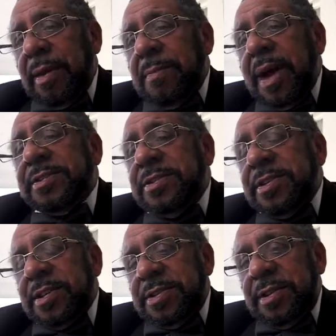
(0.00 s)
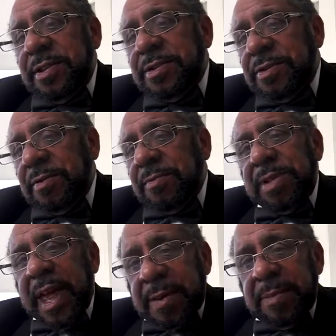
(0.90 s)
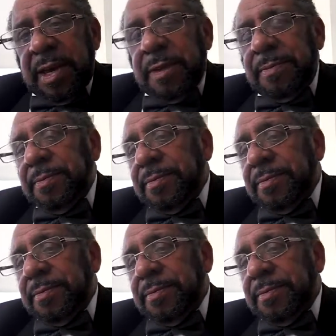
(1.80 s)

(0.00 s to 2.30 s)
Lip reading: My suggestion is to black men,